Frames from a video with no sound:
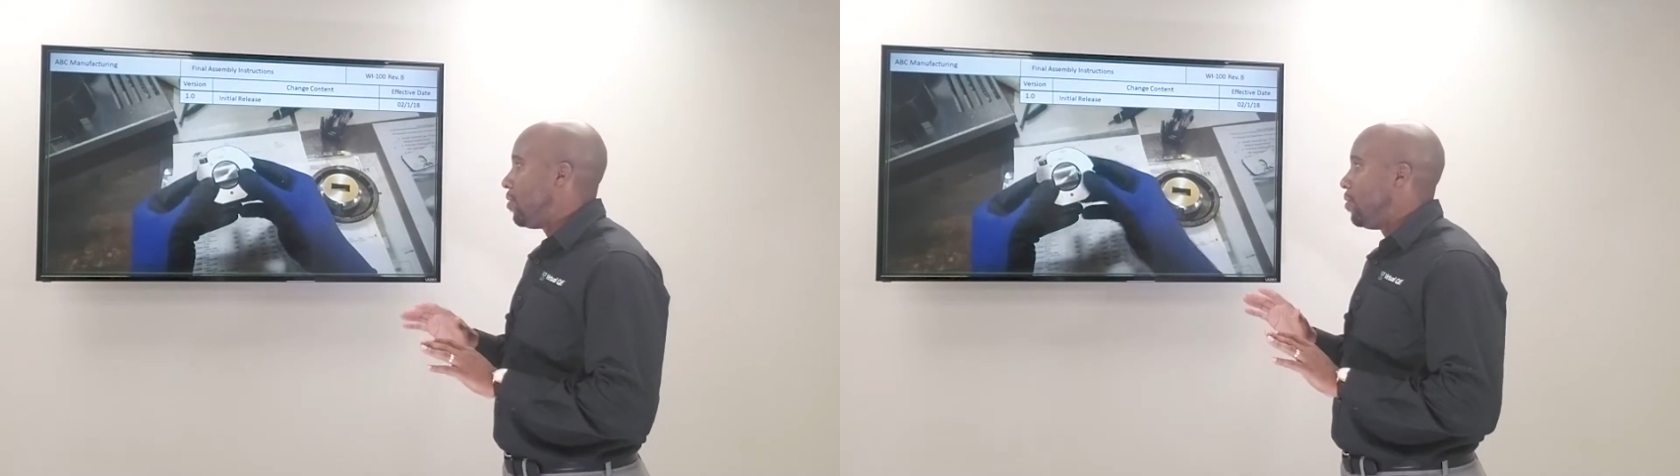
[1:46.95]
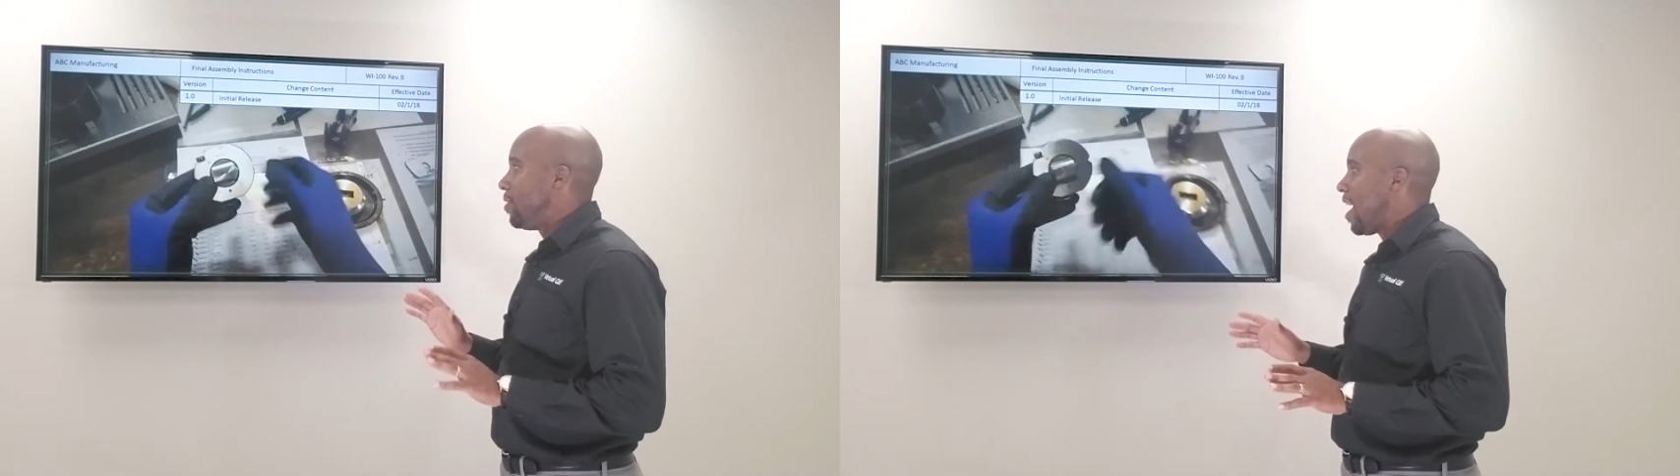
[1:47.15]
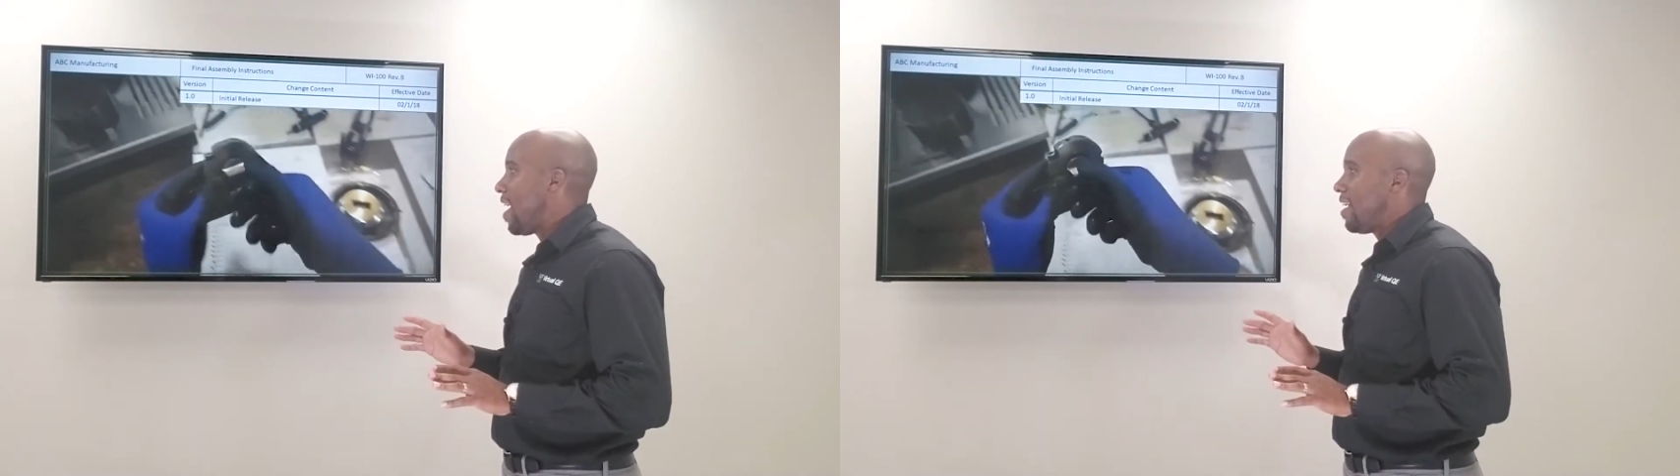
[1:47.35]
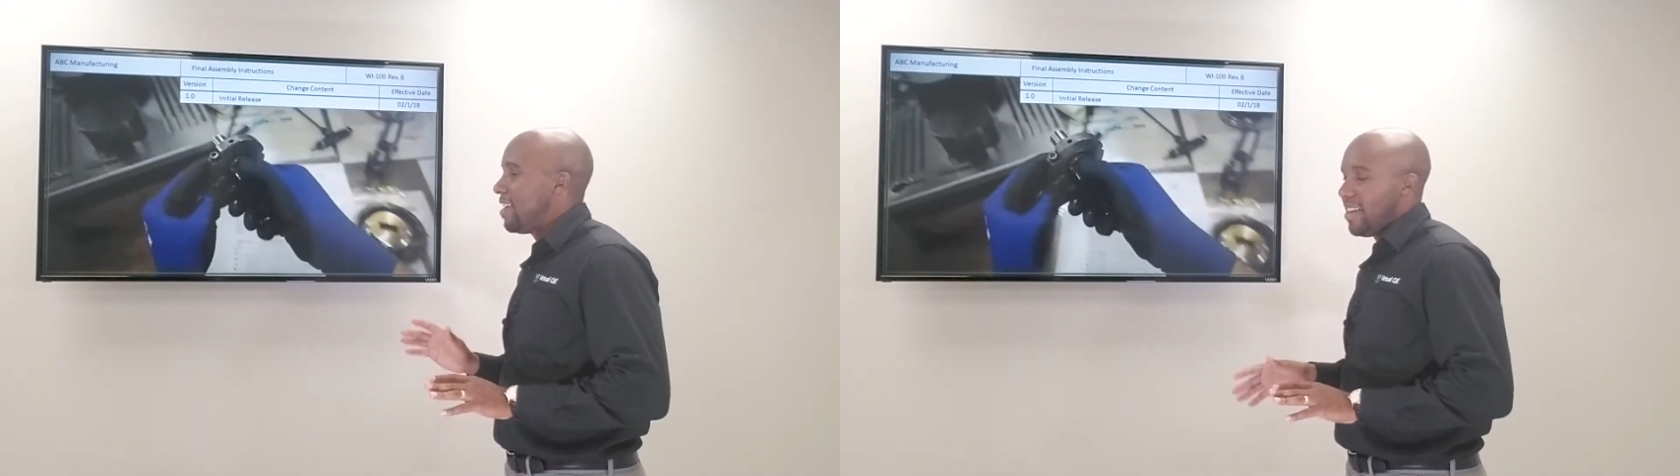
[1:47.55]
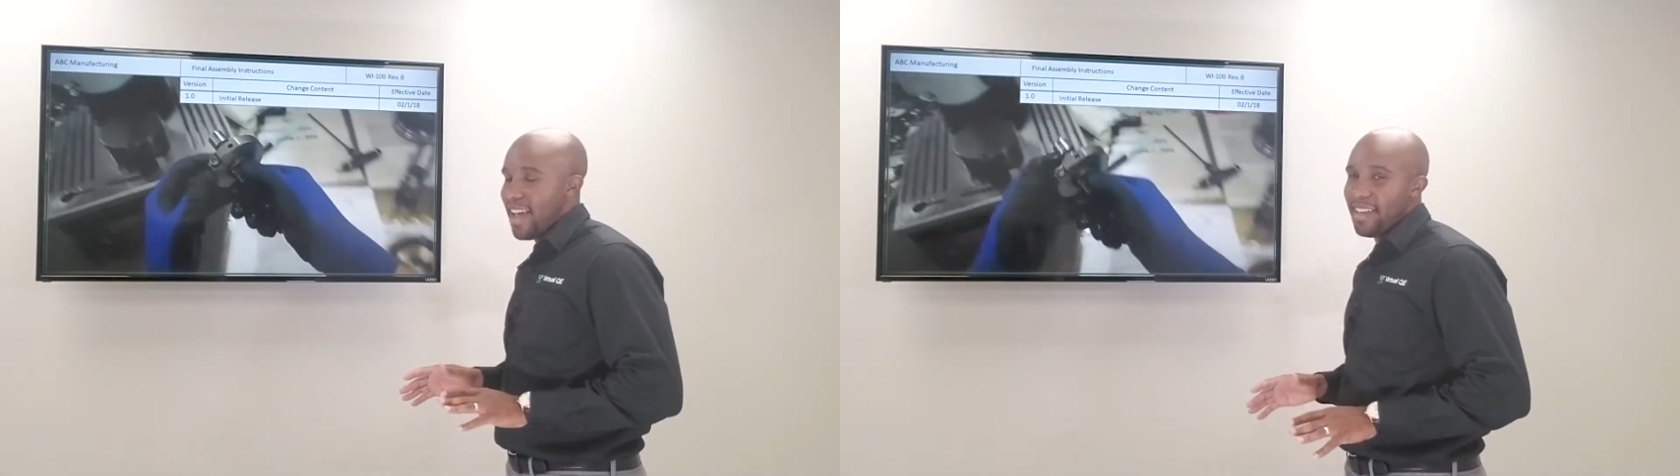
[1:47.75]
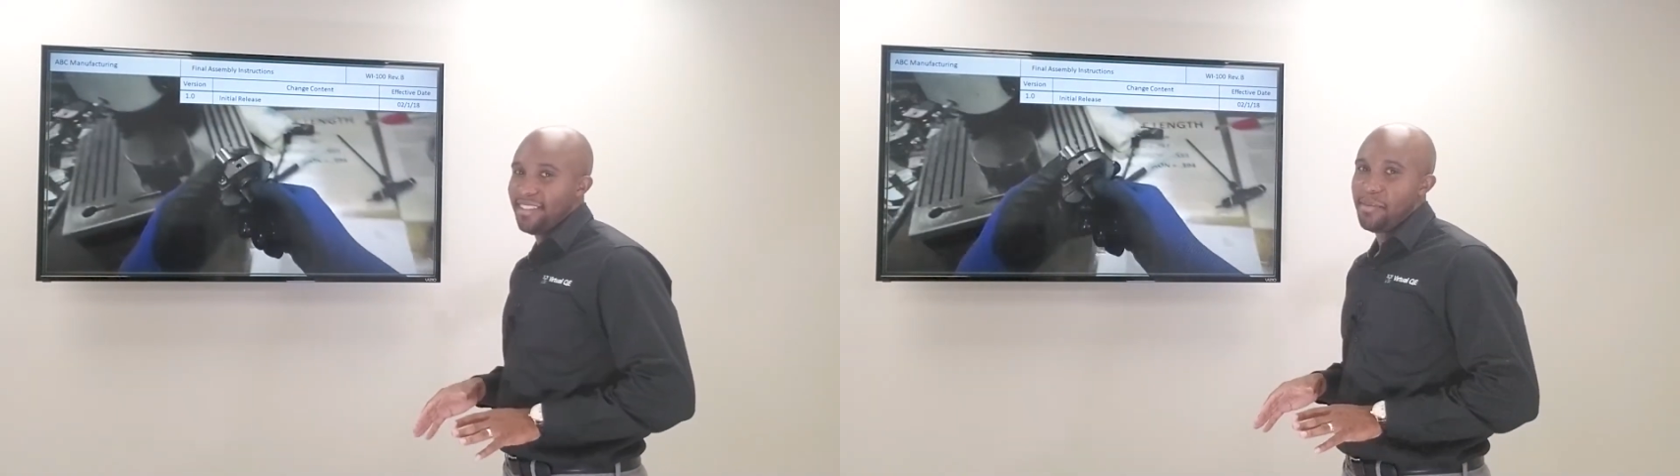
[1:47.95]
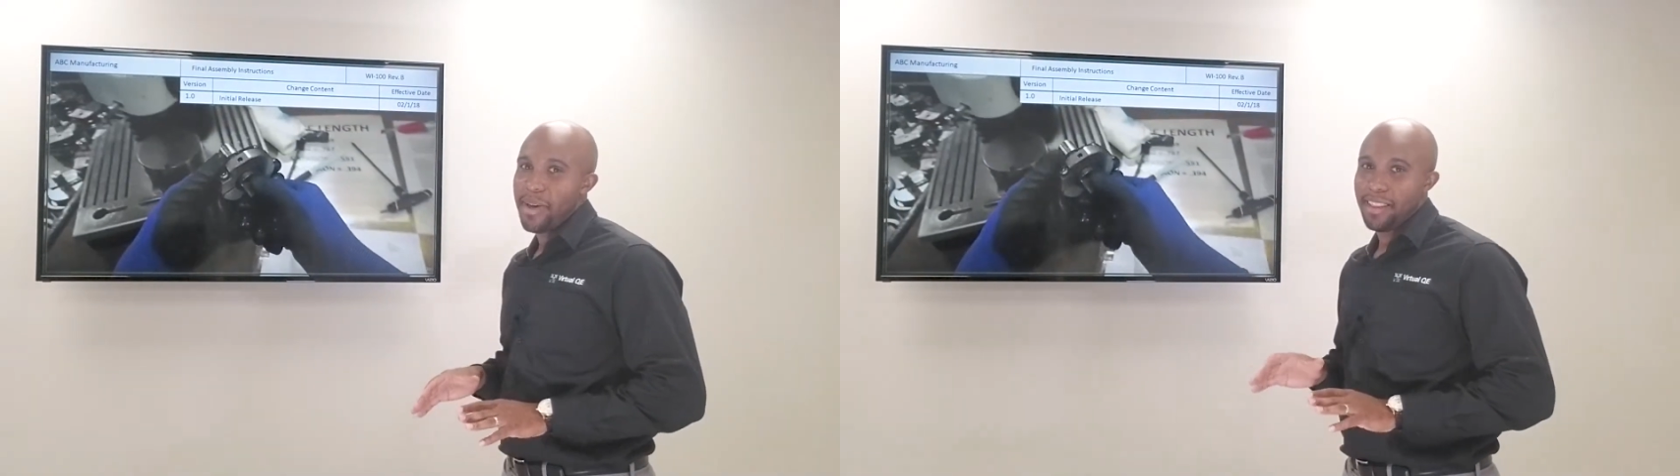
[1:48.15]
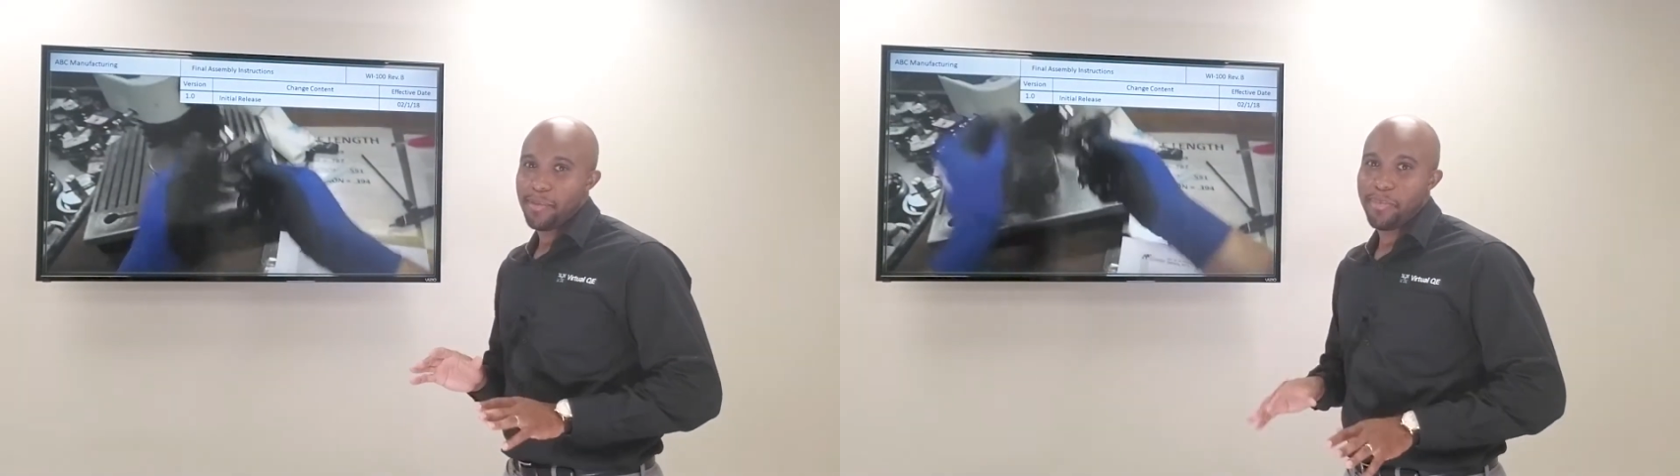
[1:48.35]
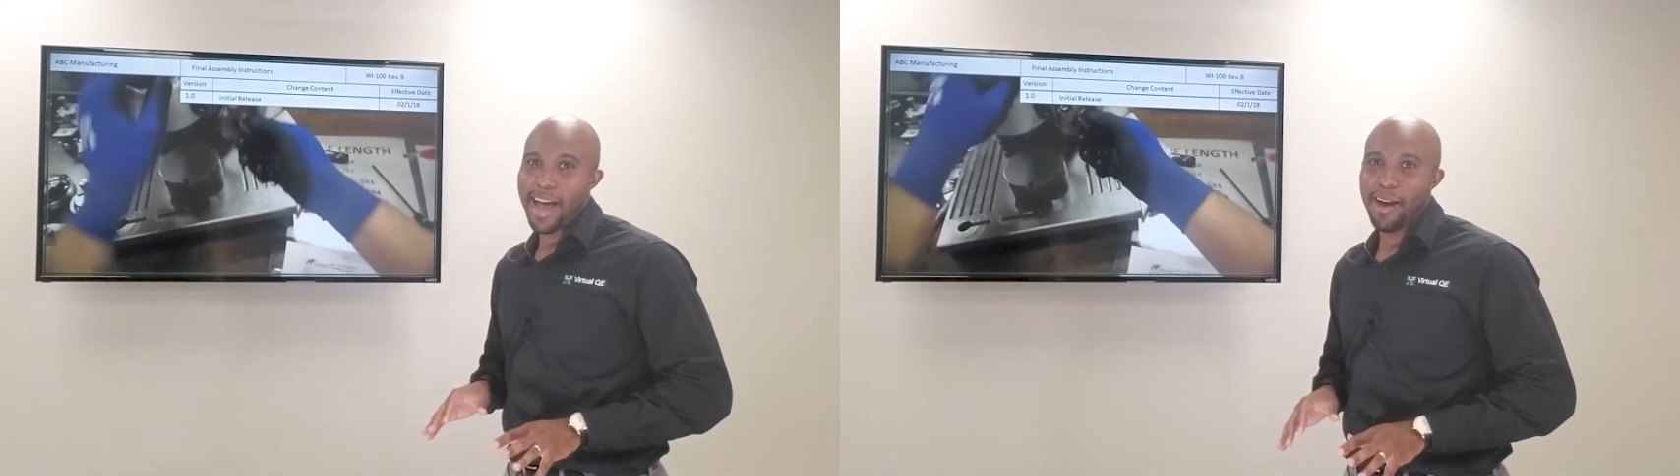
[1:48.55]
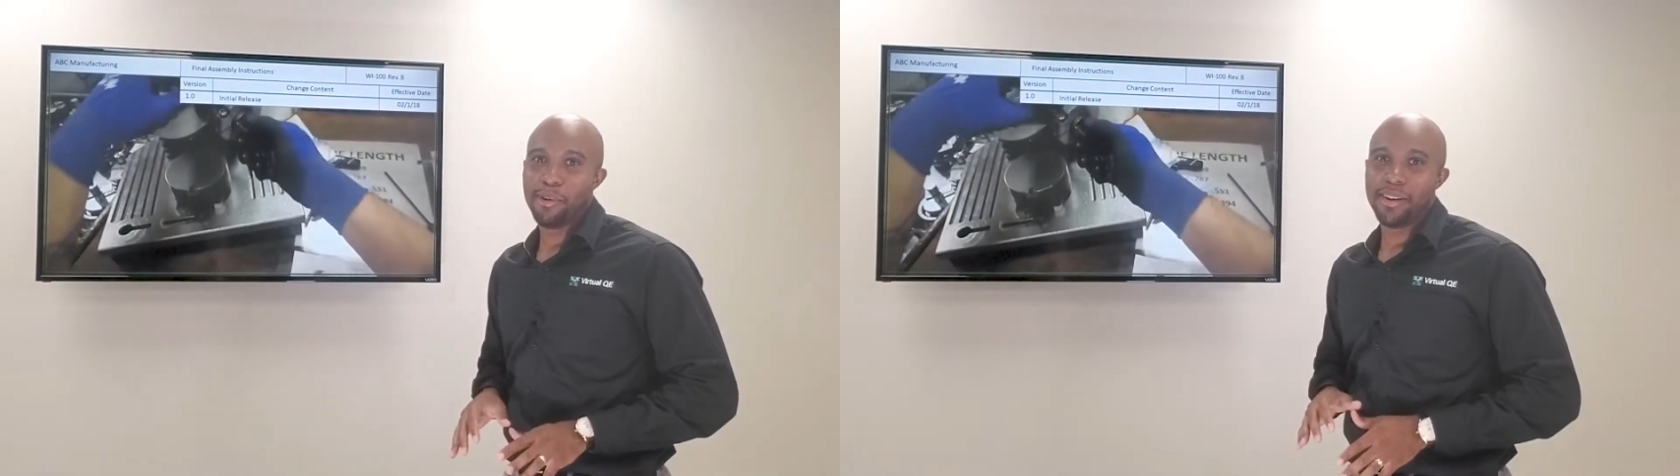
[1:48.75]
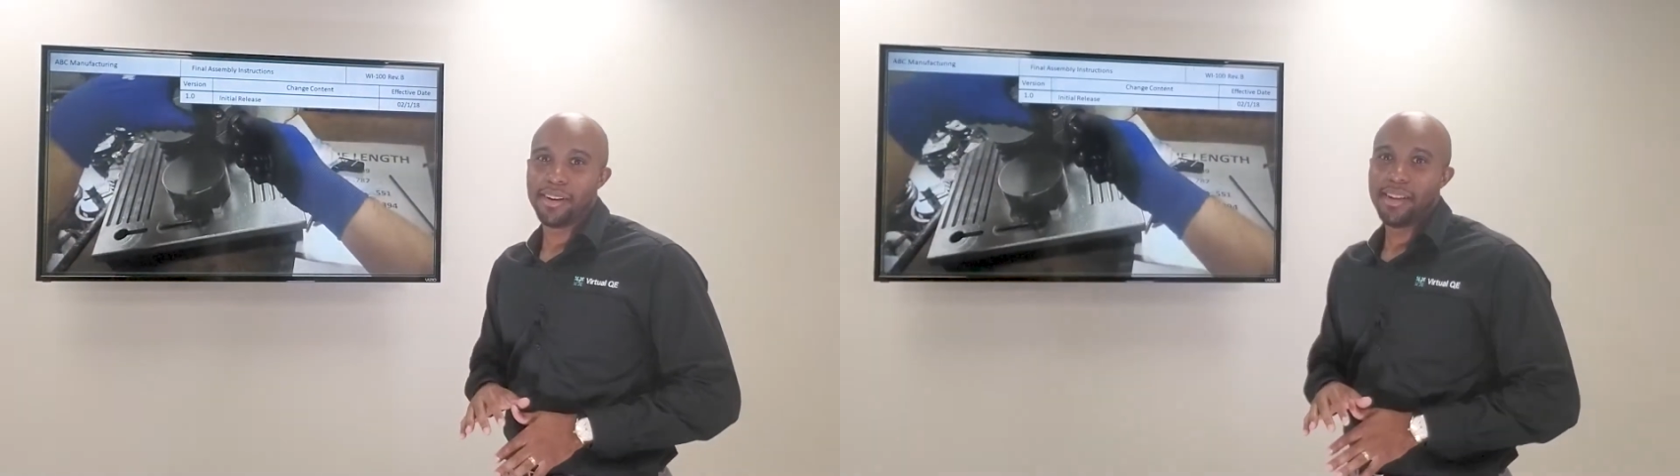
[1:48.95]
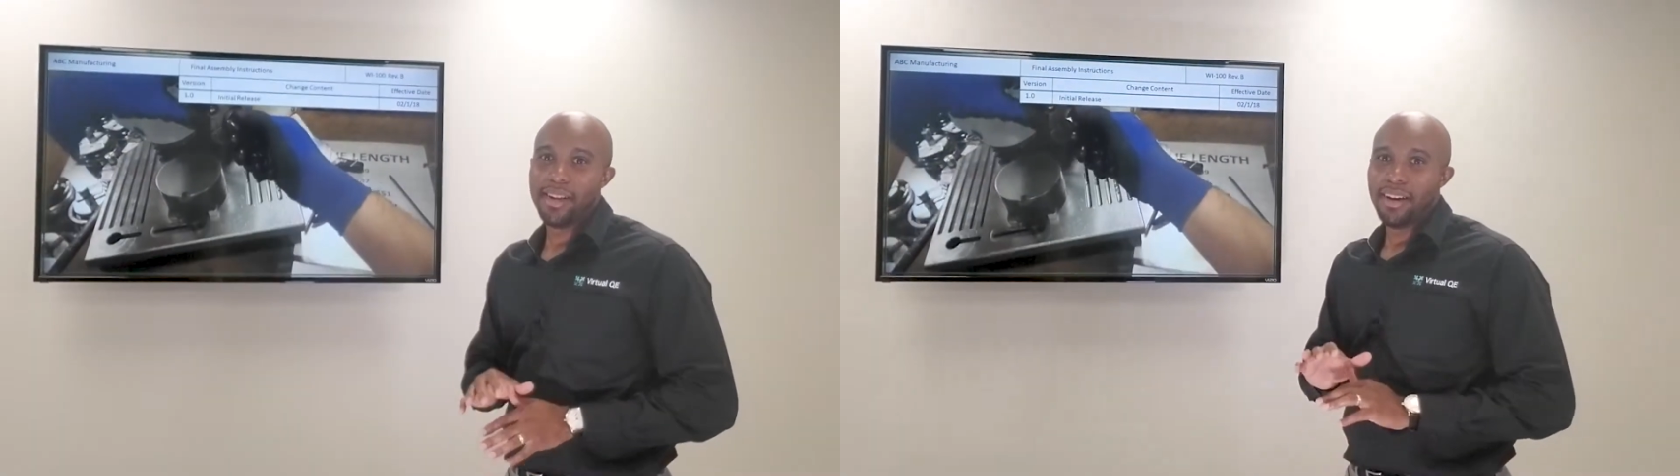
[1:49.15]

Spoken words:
Do not underestimate the power